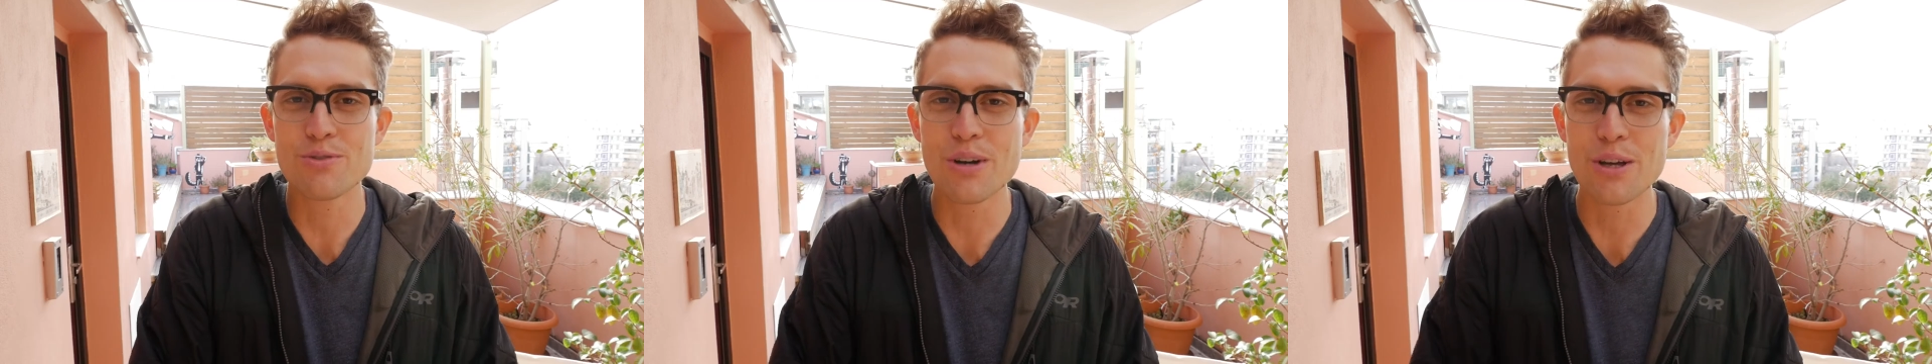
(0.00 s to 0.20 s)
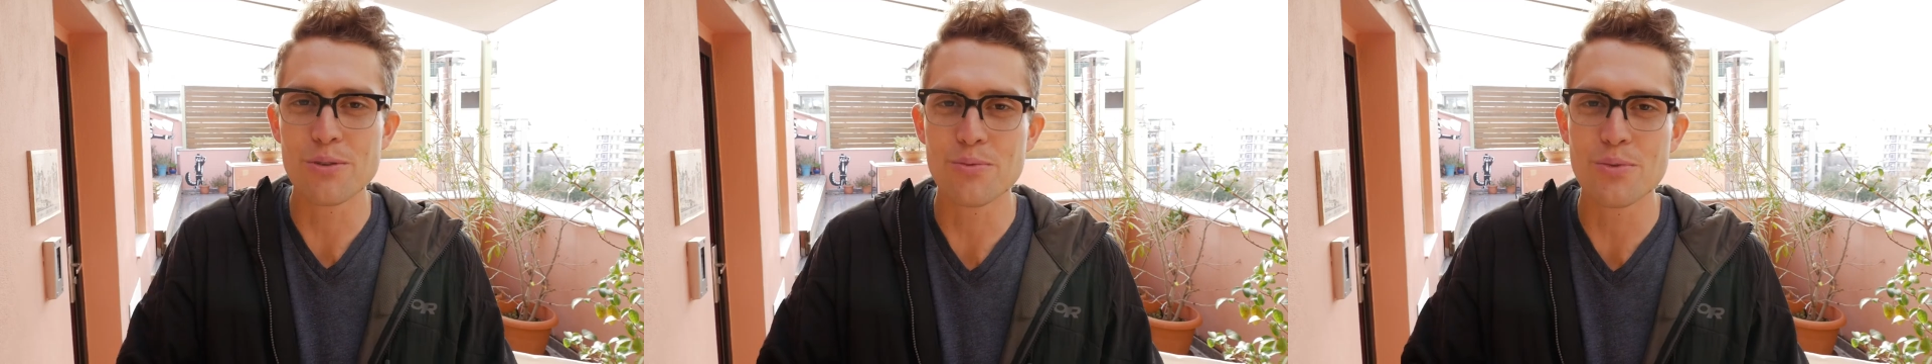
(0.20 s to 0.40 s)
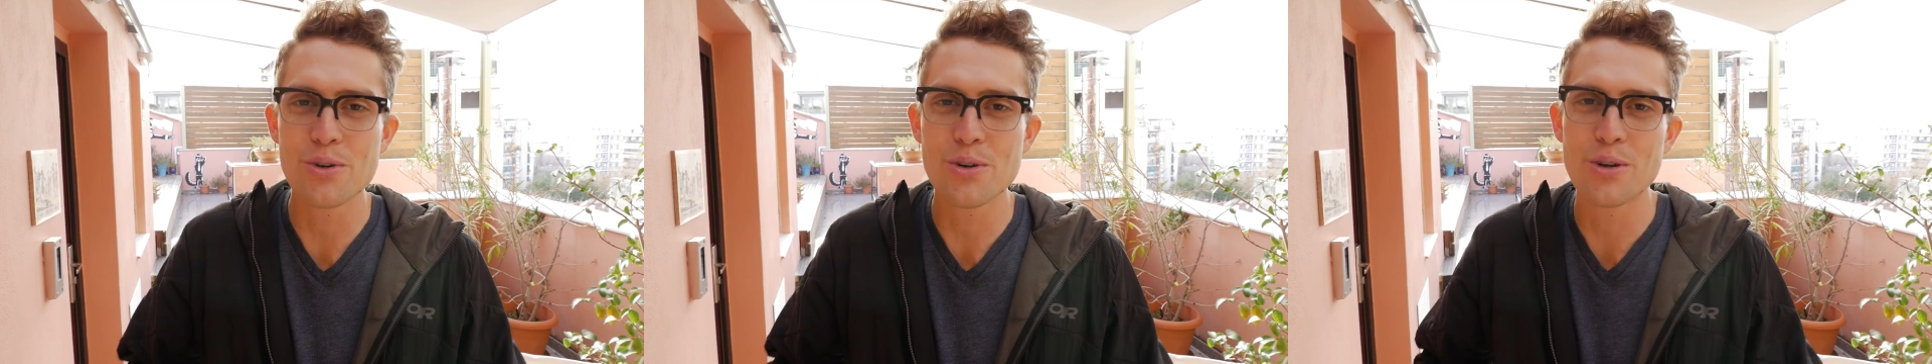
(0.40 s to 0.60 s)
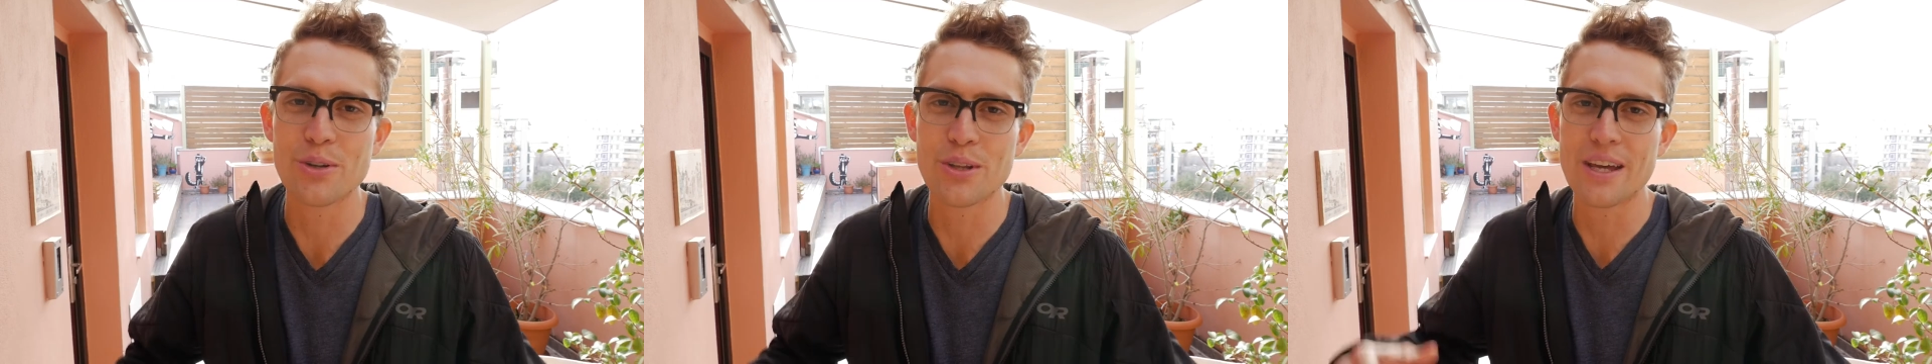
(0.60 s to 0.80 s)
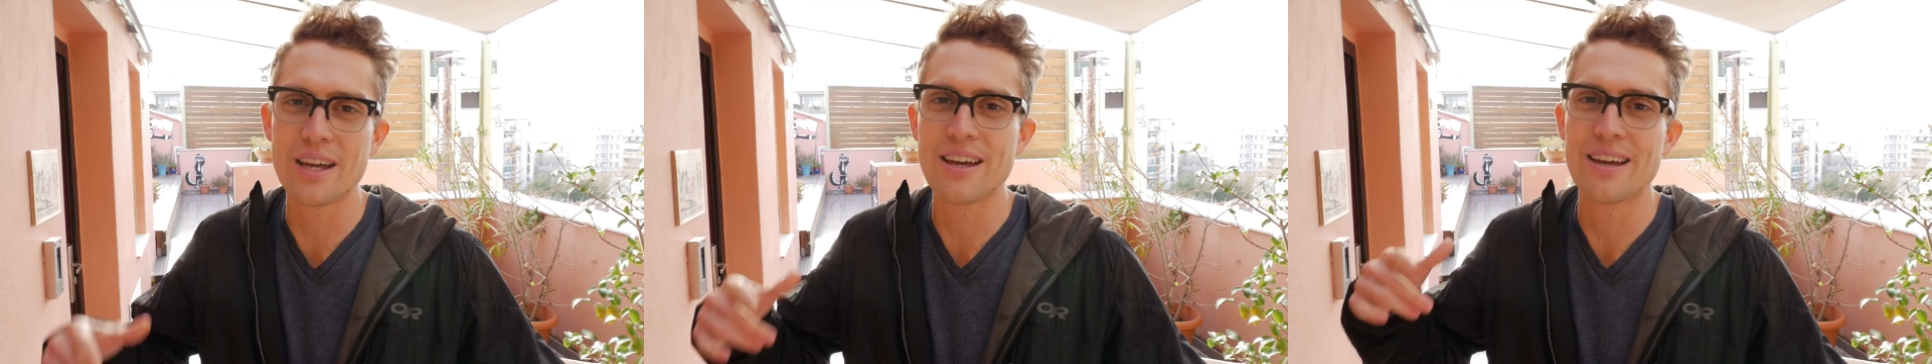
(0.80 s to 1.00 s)
around the
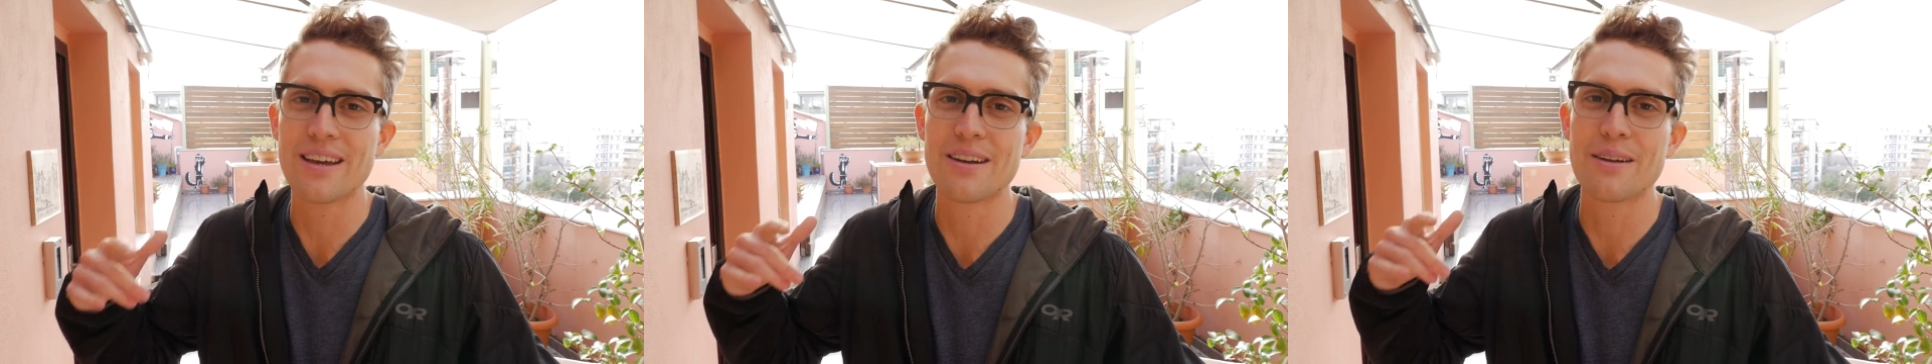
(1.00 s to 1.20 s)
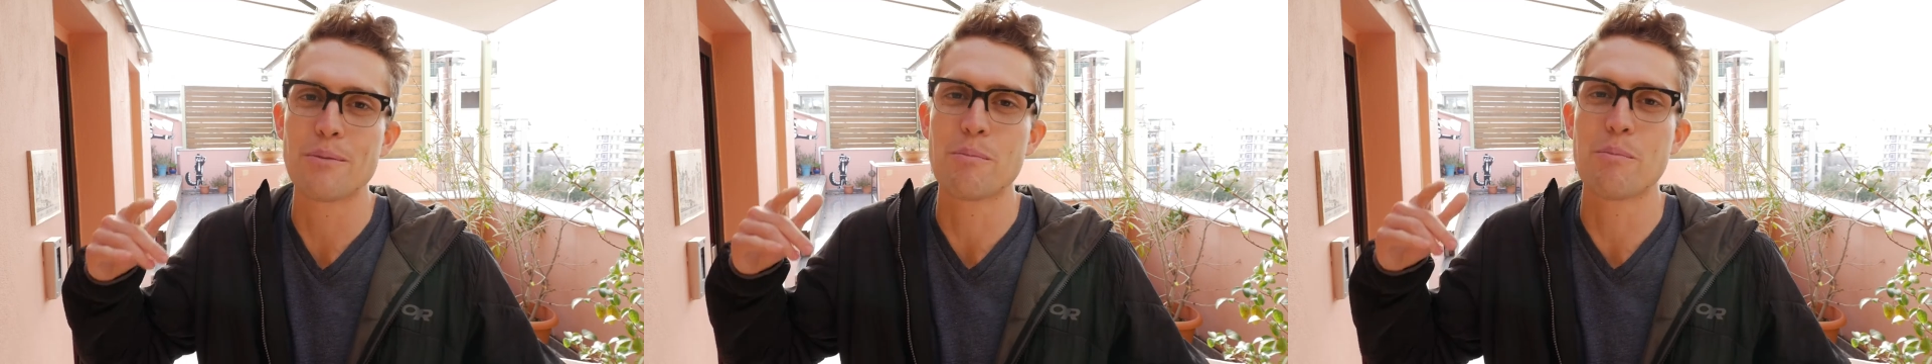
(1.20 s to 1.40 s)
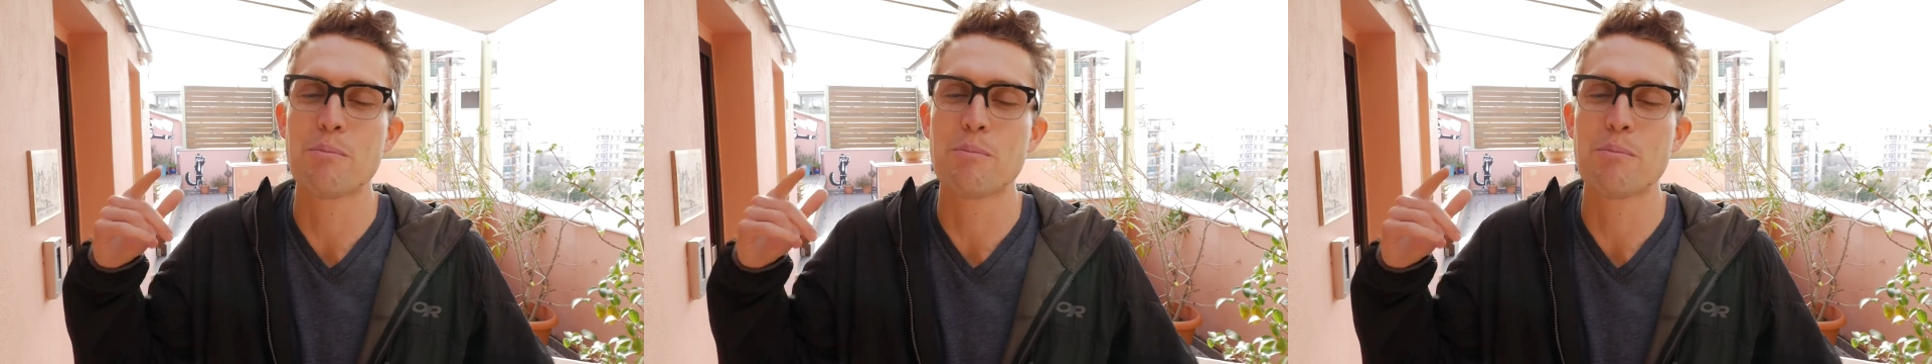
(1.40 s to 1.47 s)
world and